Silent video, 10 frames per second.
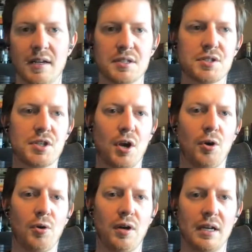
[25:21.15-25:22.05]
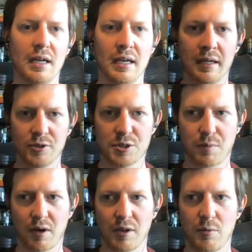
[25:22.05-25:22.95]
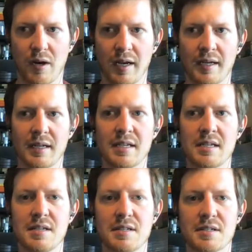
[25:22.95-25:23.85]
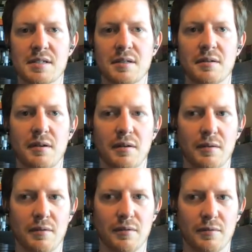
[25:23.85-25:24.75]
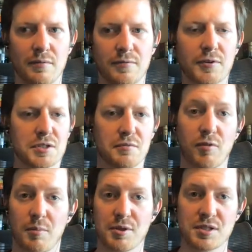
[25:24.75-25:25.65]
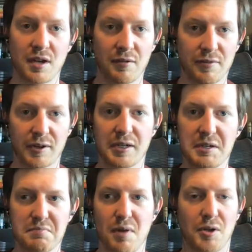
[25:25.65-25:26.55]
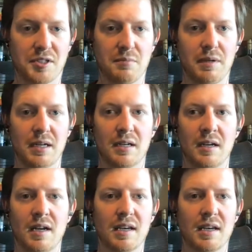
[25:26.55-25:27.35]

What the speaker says: So English barley wine is first and foremost a very malty beer.